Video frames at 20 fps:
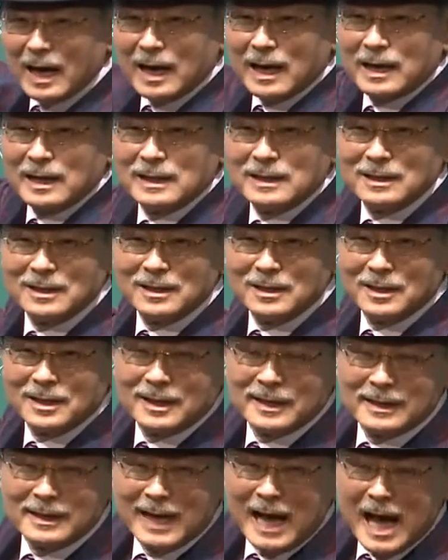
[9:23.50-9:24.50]
searches
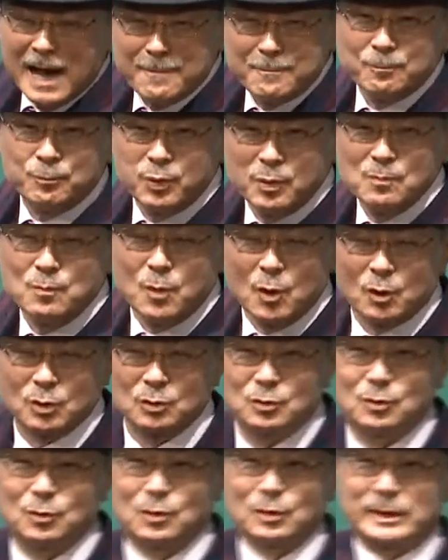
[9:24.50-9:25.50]
online, there are
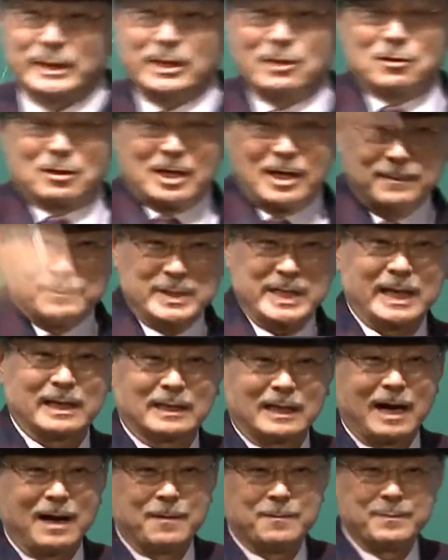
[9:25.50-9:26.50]
hundreds of
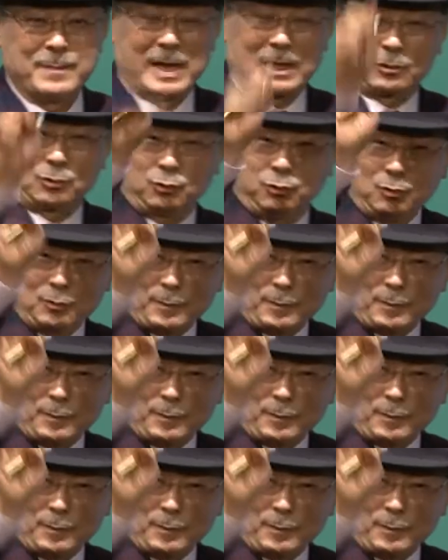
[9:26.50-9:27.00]
products.